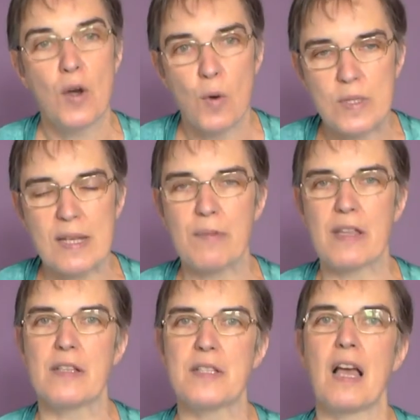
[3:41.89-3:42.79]
or
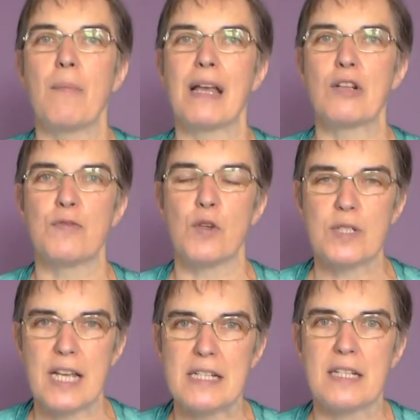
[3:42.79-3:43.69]
something that's coming out of your
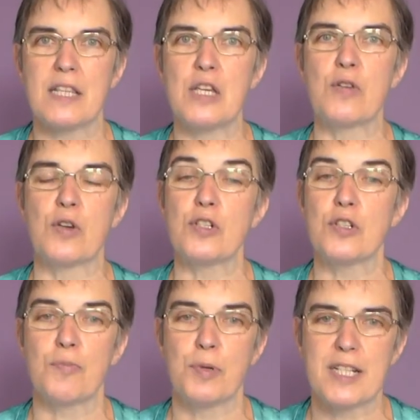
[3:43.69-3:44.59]
data that you couldn't
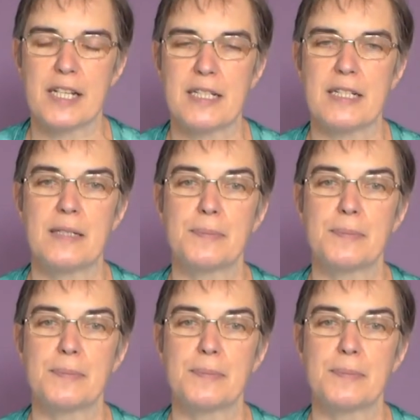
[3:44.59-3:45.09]
have predicted.